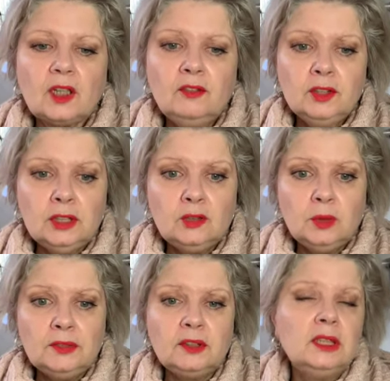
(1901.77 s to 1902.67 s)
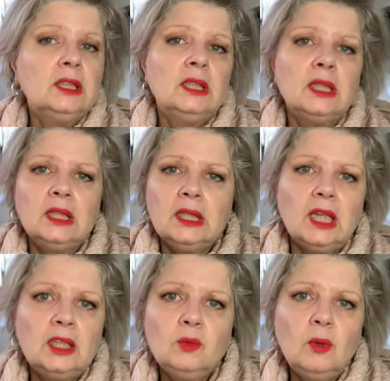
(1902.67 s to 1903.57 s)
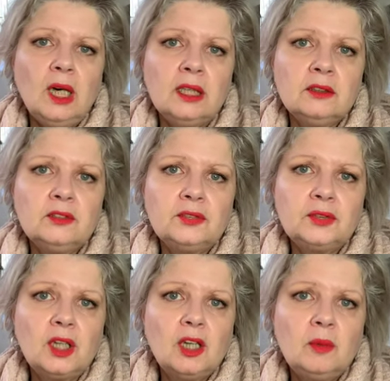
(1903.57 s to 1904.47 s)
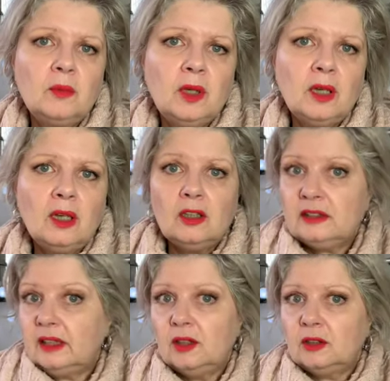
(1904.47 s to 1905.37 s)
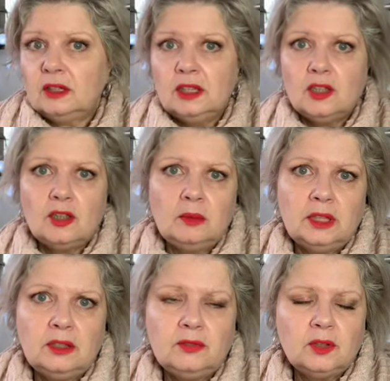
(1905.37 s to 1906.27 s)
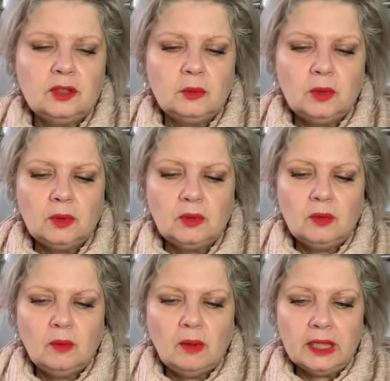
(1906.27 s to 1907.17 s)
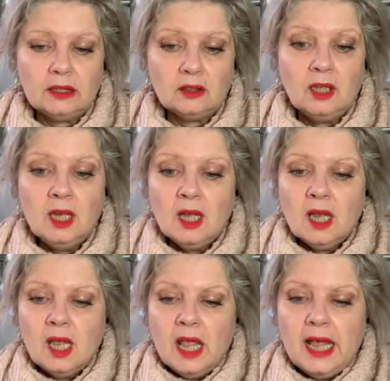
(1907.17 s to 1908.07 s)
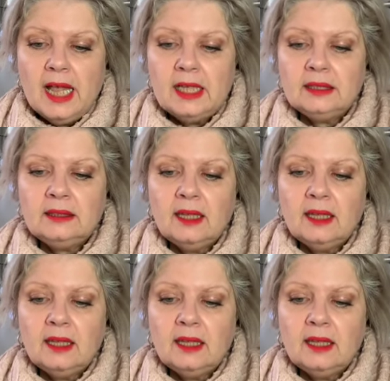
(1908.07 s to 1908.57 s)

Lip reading: for the Swift, and one from a seller in Germany for the ball winder. And